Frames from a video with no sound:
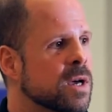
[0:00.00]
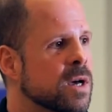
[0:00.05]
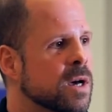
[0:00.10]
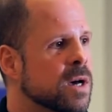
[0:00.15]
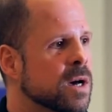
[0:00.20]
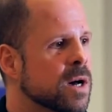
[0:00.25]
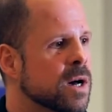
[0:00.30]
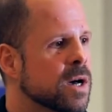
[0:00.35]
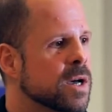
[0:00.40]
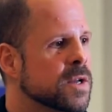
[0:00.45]

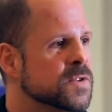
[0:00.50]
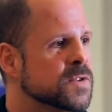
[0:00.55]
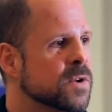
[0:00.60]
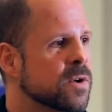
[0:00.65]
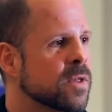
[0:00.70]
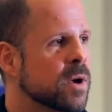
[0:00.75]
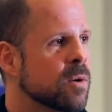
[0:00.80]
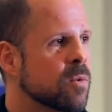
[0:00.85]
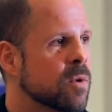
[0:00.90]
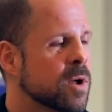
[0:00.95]
And so
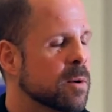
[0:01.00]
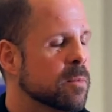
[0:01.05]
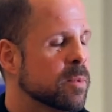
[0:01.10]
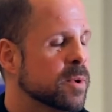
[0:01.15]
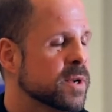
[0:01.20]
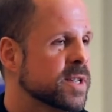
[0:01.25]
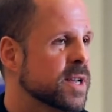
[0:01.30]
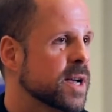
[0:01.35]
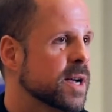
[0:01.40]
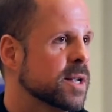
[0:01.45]
they want to
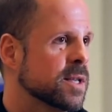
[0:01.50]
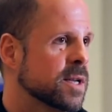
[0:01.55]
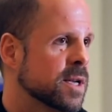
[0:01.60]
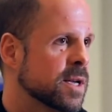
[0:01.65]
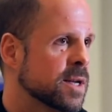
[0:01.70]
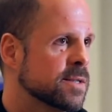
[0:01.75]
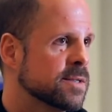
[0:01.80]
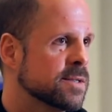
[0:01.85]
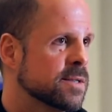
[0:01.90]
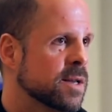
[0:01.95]
protect
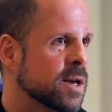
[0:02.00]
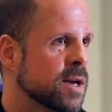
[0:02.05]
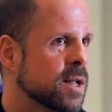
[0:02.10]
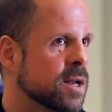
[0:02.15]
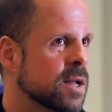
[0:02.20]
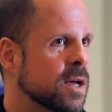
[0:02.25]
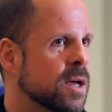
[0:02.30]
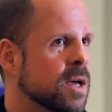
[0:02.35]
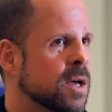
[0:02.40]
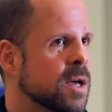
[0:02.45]
against that.
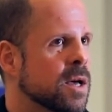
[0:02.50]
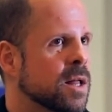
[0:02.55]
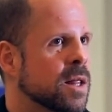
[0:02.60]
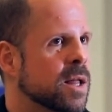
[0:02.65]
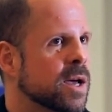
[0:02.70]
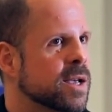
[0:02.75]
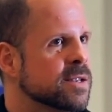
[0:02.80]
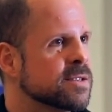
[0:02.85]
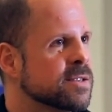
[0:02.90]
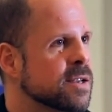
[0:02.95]

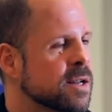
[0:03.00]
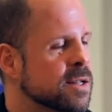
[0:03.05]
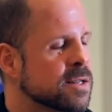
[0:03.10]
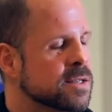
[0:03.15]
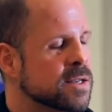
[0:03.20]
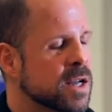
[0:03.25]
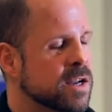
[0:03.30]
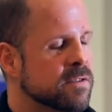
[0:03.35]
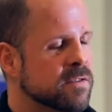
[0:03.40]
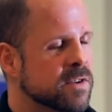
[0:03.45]
Like I said, it's
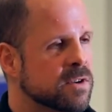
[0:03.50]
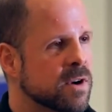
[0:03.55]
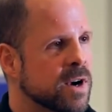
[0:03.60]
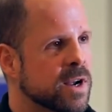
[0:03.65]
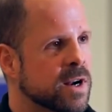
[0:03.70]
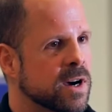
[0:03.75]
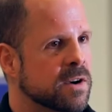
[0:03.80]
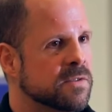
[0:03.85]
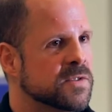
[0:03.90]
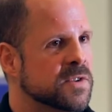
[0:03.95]
kind of a
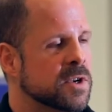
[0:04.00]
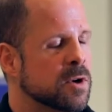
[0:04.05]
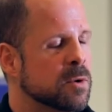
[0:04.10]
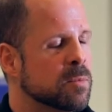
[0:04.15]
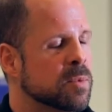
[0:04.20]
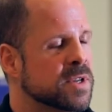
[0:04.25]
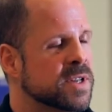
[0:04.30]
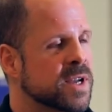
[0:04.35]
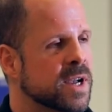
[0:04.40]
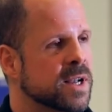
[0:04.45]
trade-off. So you're
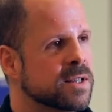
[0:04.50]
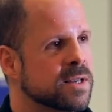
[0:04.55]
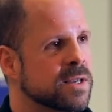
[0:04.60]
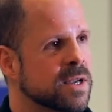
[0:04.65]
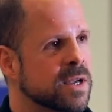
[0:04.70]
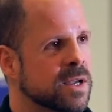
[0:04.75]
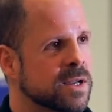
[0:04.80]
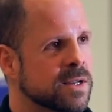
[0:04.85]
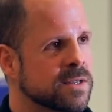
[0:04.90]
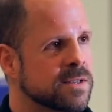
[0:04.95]
protecting
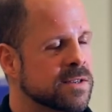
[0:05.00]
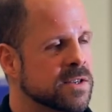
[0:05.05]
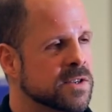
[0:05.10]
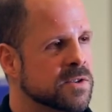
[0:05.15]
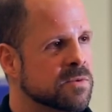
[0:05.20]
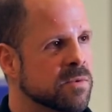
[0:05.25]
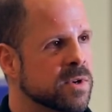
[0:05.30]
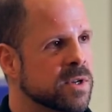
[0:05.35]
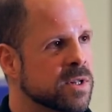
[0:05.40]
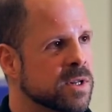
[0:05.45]
against
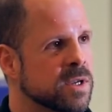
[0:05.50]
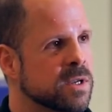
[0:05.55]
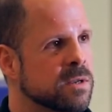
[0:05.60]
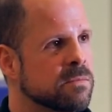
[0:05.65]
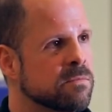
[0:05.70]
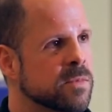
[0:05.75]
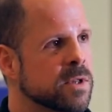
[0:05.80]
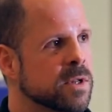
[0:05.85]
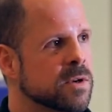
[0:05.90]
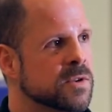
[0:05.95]
these really
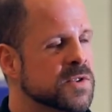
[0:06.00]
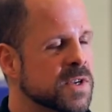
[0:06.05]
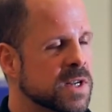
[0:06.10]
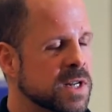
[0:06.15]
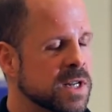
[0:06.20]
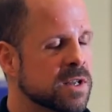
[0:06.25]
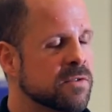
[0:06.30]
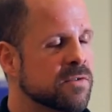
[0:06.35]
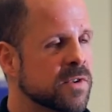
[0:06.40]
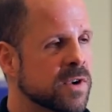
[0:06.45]

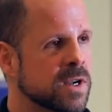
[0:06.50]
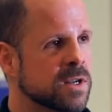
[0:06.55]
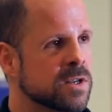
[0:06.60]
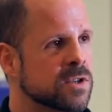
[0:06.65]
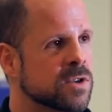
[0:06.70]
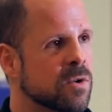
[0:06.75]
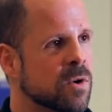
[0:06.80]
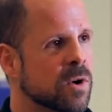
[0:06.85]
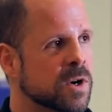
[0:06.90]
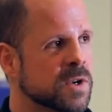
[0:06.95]
significant
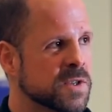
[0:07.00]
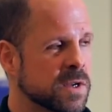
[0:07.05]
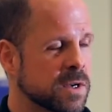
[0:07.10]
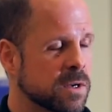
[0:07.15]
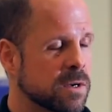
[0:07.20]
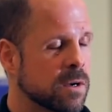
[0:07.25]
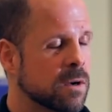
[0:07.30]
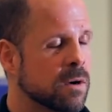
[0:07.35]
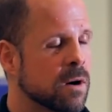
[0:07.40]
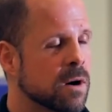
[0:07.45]
torques that
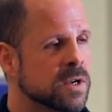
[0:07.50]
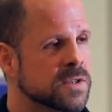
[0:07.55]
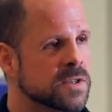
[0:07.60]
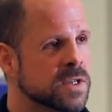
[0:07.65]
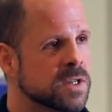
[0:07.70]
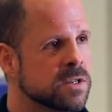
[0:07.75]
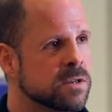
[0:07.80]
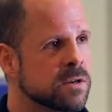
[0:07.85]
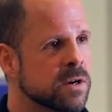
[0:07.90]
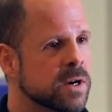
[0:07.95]
could cause
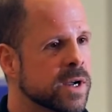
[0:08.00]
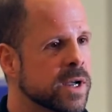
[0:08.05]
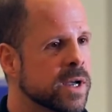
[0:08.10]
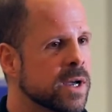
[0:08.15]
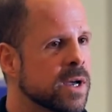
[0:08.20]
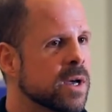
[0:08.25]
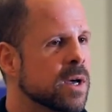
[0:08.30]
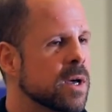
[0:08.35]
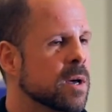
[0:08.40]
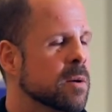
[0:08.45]
injury,
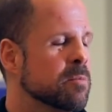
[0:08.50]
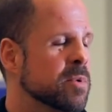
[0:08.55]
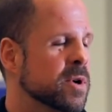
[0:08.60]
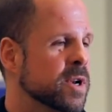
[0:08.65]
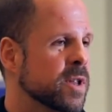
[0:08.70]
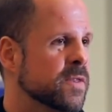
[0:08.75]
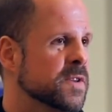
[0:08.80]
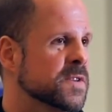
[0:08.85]
but at the